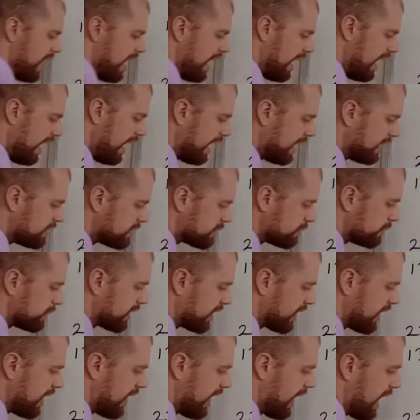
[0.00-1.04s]
and we're
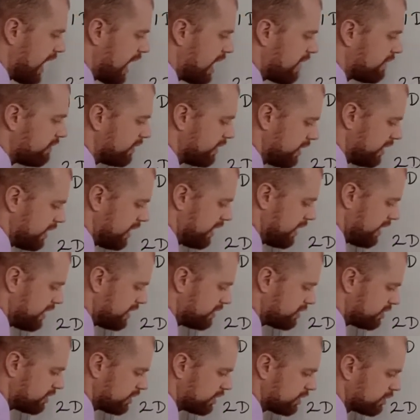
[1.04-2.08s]
going to have a
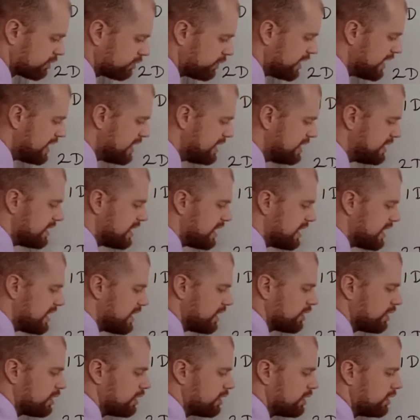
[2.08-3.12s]

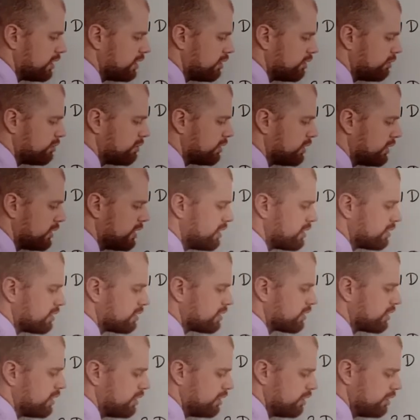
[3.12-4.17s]
3D cuboid
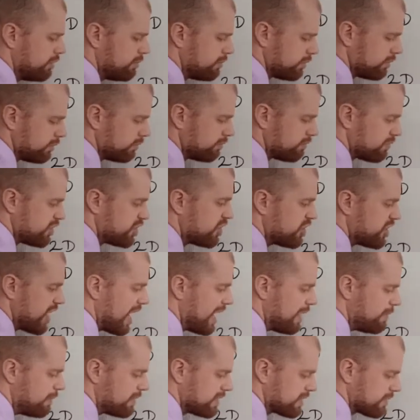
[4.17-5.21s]
or cube or
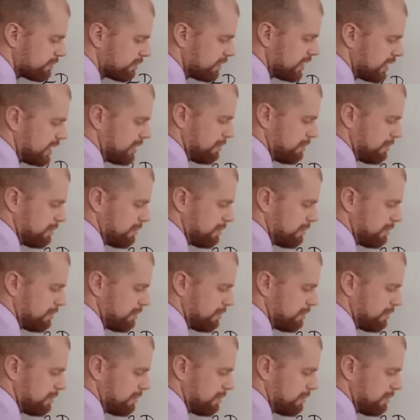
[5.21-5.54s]
shape. It doesn't really